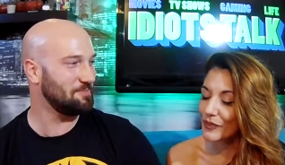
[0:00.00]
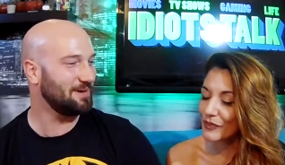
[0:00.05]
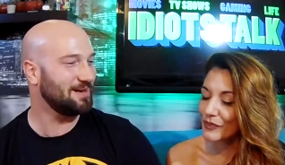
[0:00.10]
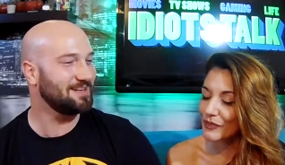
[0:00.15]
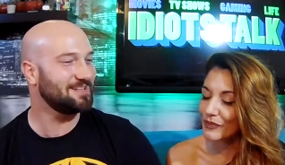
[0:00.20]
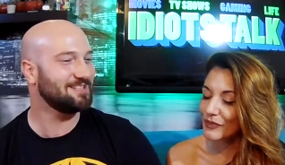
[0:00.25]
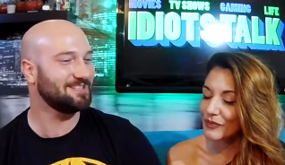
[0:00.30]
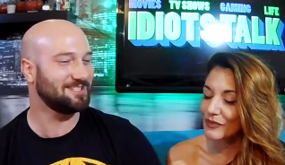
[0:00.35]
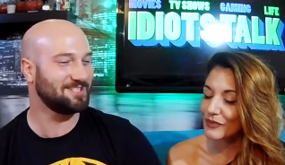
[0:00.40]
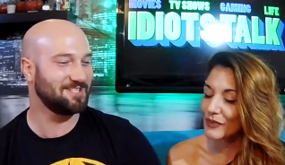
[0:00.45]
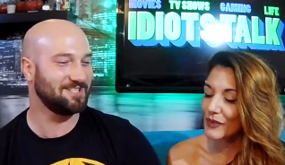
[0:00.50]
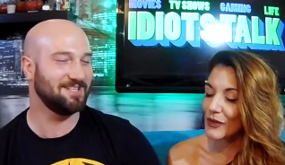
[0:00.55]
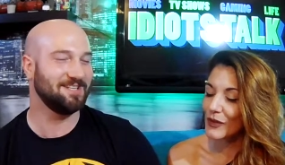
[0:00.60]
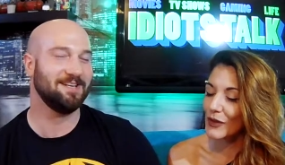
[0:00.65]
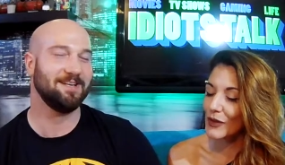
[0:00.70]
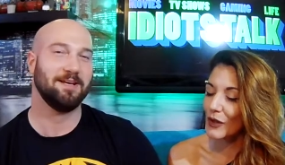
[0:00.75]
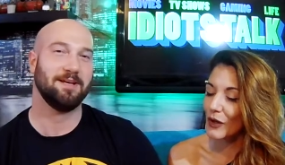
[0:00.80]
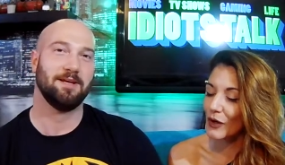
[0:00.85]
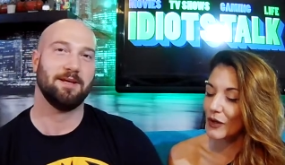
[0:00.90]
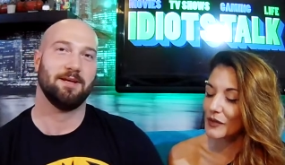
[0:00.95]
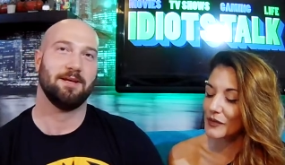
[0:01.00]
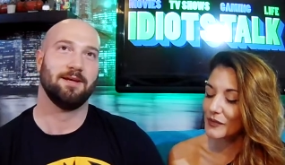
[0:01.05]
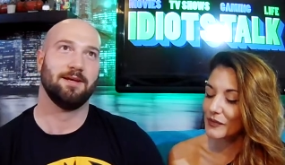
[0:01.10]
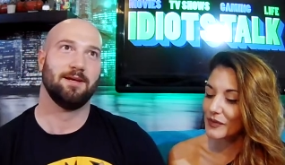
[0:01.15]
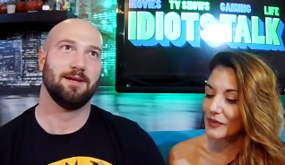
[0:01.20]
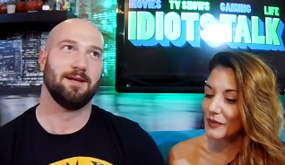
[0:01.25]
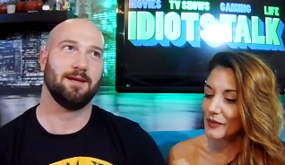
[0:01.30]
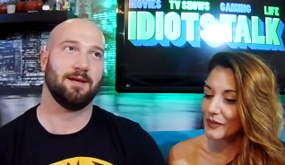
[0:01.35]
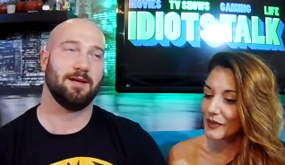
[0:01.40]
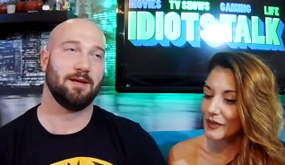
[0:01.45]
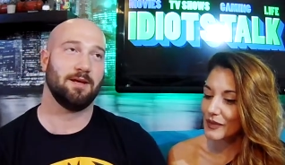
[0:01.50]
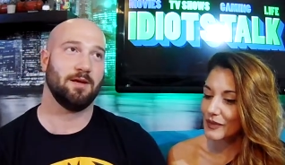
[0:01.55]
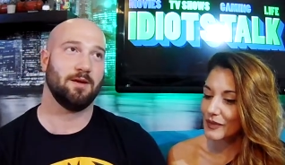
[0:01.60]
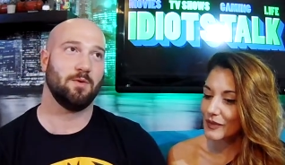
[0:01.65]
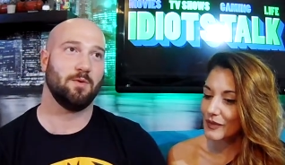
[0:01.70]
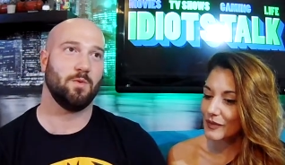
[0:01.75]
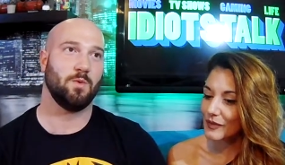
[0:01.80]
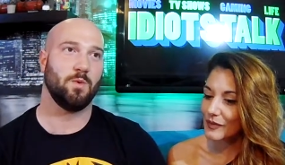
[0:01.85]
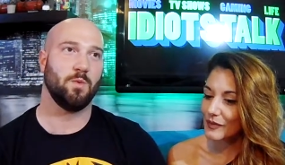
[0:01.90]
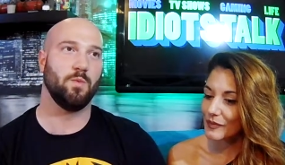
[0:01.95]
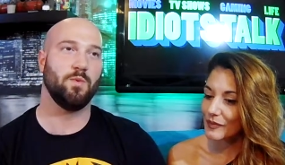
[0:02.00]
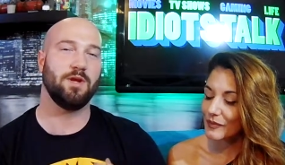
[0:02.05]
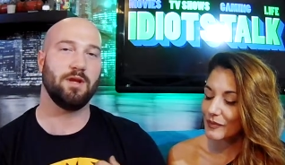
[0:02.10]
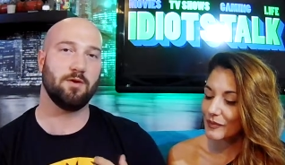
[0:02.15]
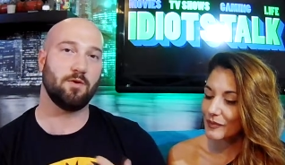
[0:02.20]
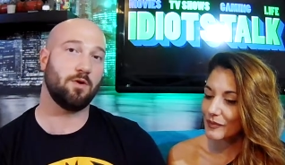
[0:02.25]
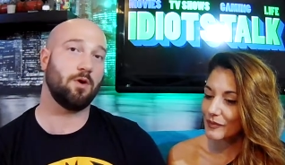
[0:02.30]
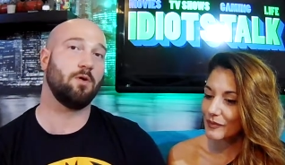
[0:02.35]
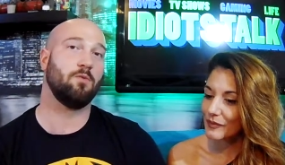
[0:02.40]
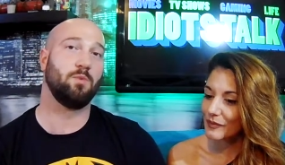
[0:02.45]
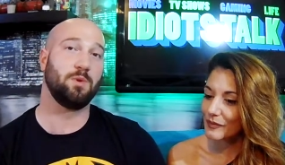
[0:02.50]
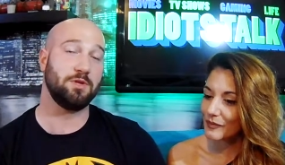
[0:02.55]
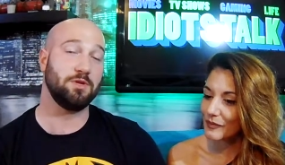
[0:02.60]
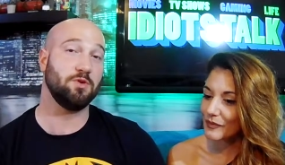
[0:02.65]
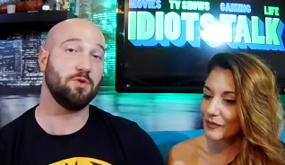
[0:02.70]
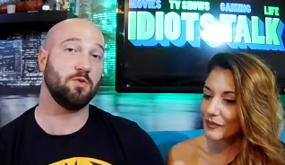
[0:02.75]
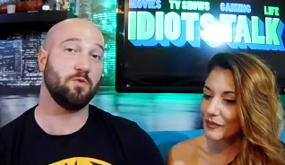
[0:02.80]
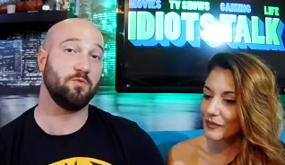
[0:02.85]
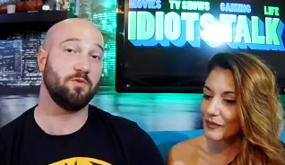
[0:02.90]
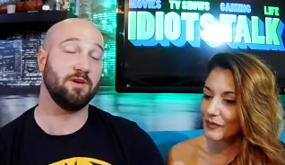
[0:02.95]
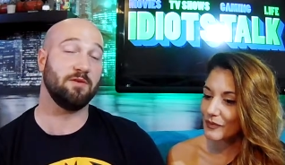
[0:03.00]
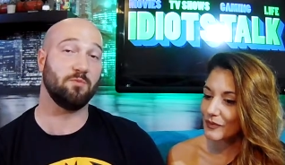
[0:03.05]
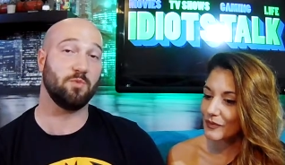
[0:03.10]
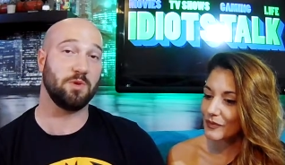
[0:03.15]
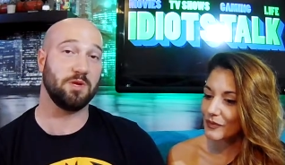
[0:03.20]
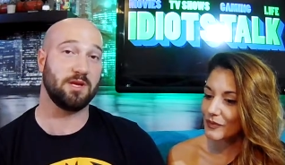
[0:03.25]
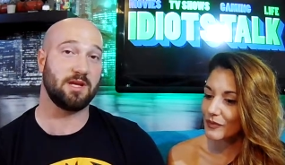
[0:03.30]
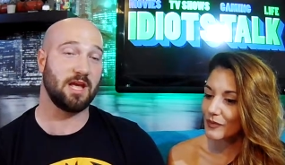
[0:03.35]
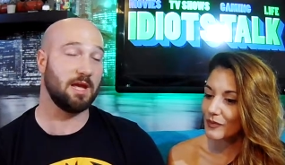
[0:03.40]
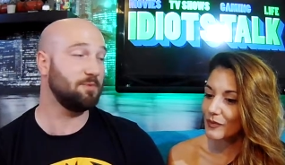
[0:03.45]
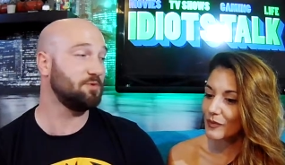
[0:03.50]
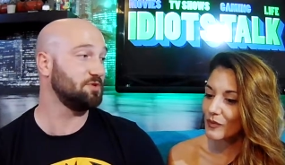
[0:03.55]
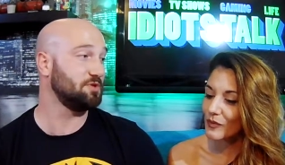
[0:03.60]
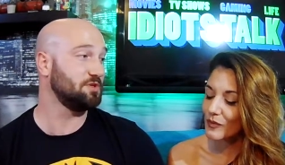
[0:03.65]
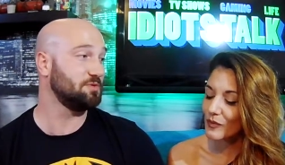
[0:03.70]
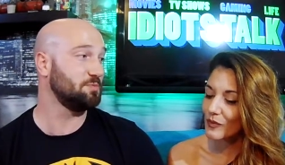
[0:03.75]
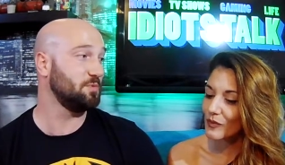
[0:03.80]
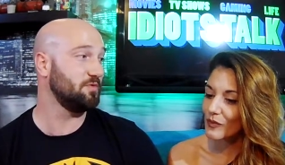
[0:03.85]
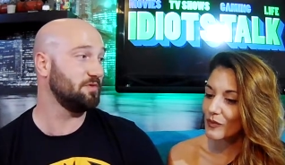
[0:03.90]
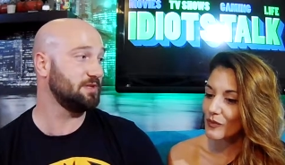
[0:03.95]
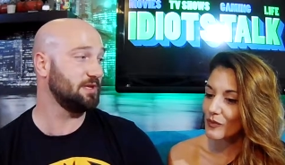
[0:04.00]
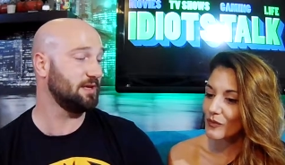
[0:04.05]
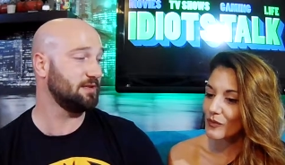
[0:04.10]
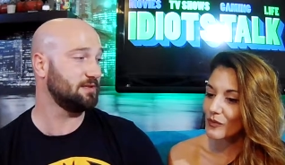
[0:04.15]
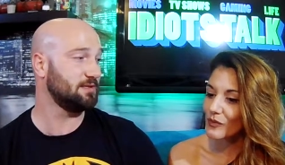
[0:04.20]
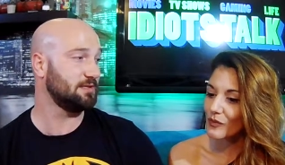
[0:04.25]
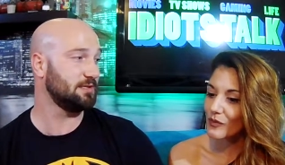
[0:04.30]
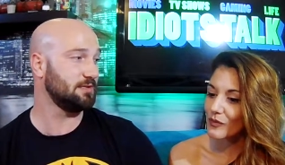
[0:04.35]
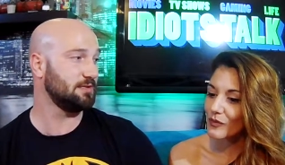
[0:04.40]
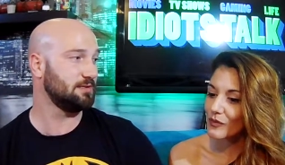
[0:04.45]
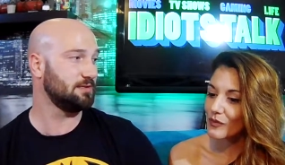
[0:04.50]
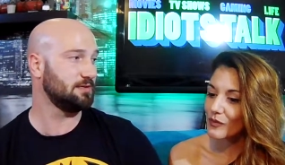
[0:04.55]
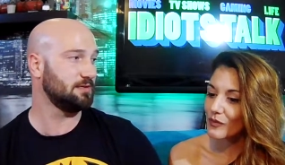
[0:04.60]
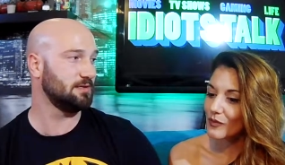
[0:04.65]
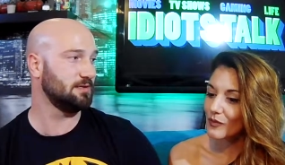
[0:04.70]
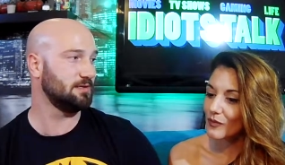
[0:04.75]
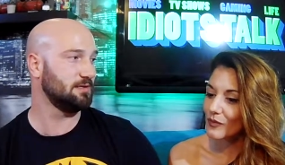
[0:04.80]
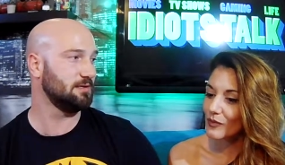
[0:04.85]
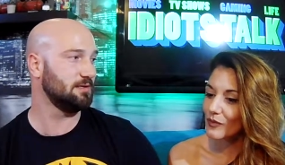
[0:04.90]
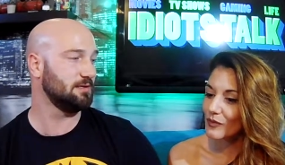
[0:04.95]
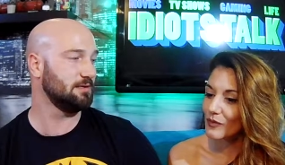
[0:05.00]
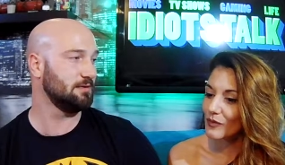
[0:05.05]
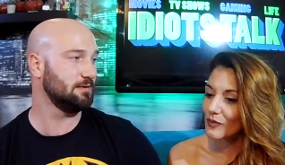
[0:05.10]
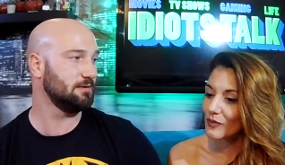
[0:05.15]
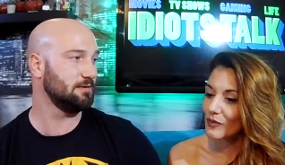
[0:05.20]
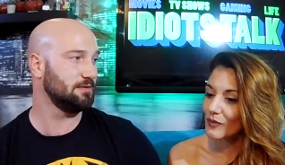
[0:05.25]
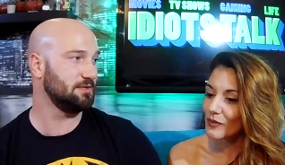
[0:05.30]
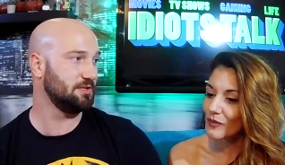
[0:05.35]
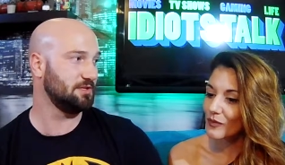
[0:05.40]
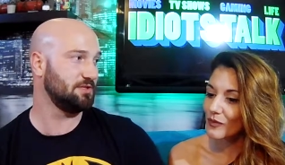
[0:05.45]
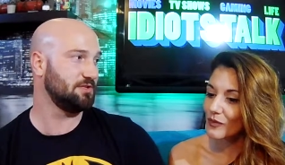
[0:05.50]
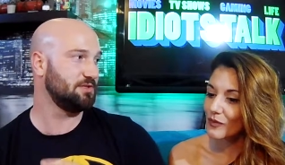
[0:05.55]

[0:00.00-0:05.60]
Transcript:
Speaker 1: bugged us. No. Uh, we all, we knew when we came to this movie that the the